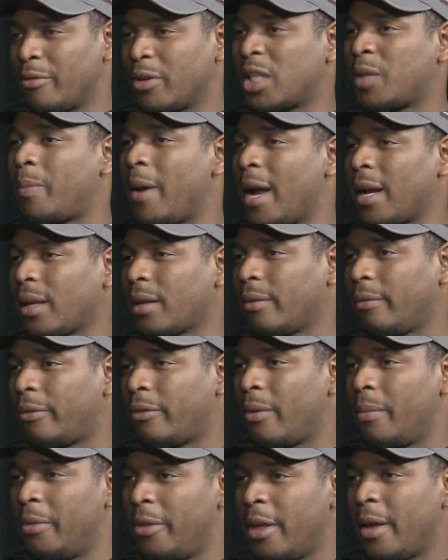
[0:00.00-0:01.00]
respect
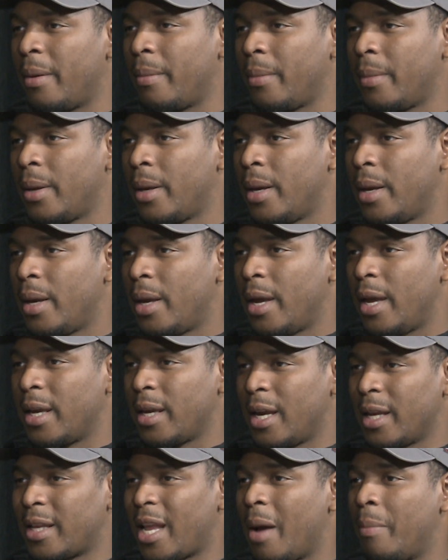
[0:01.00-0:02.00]
from them
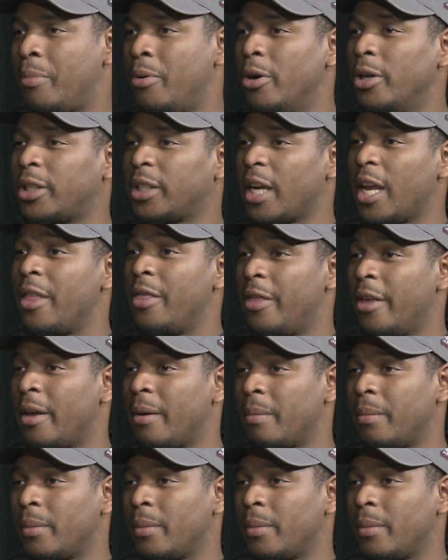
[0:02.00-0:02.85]
and get that push in them.